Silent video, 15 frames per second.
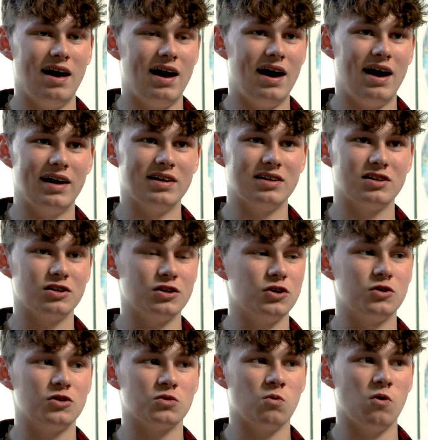And
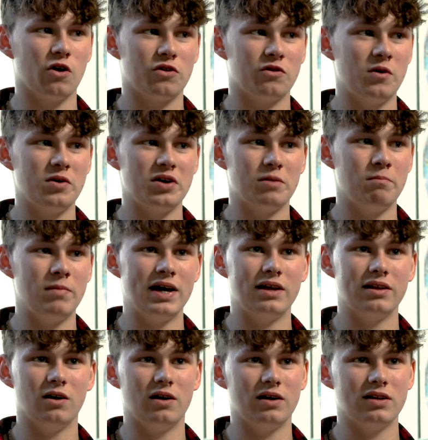you'd just walk through and you'd
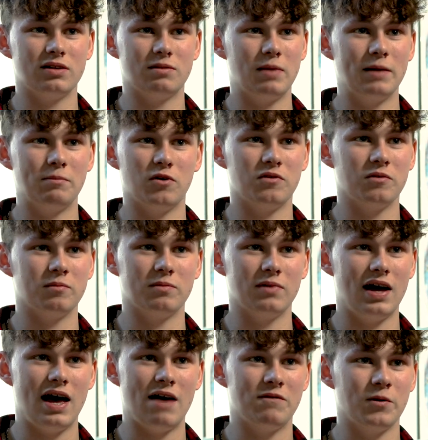meet people from
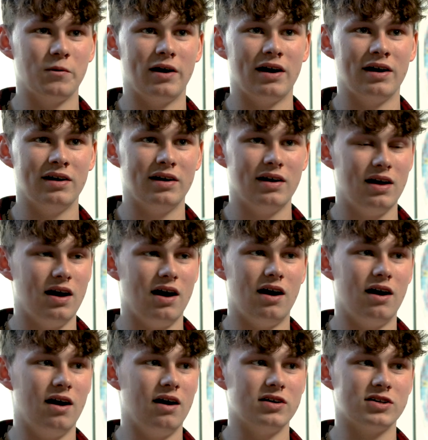everywhere.
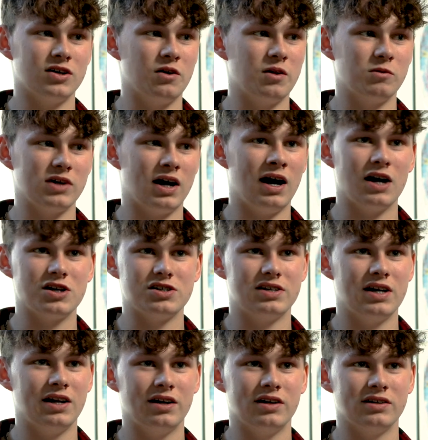So there was
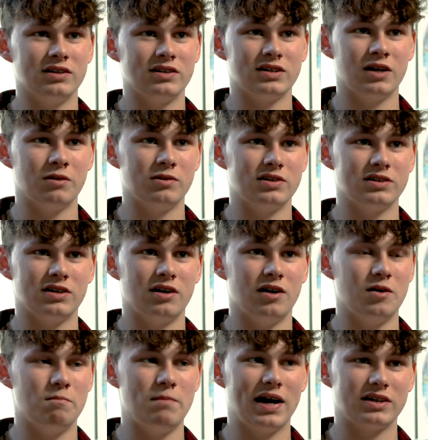Argentinians, there was
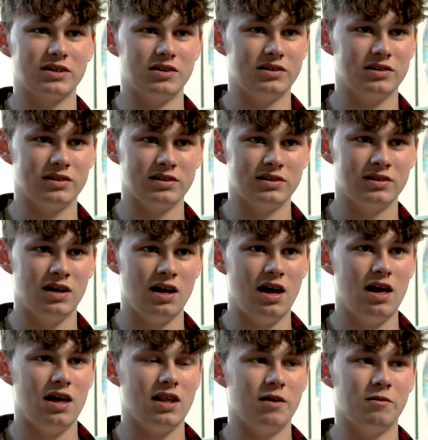Mexicans,
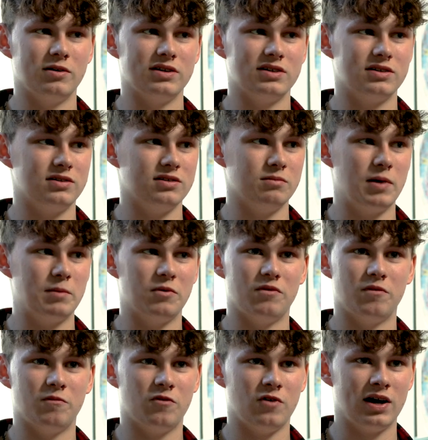there was people
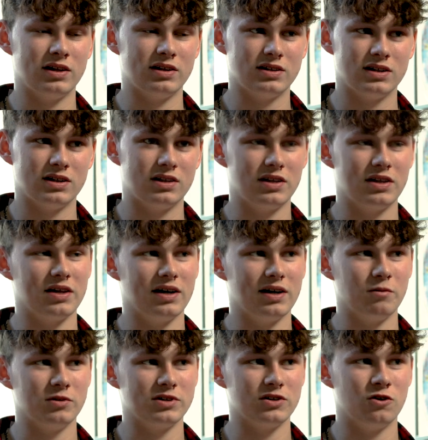from France. I think
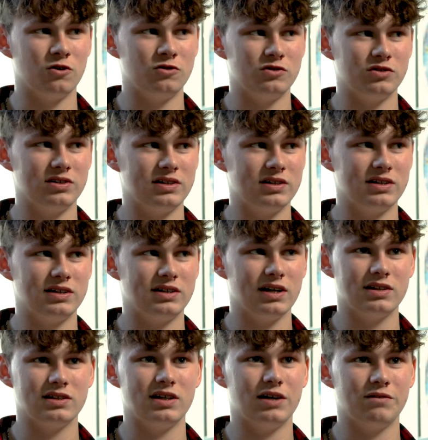it was
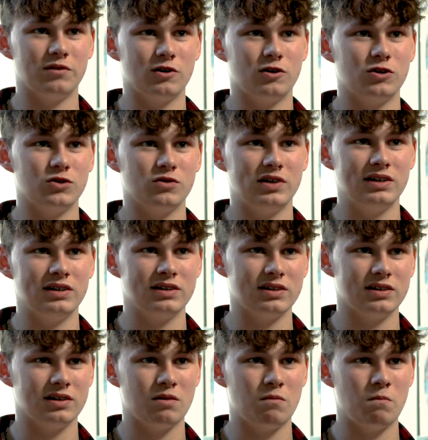160 different countries.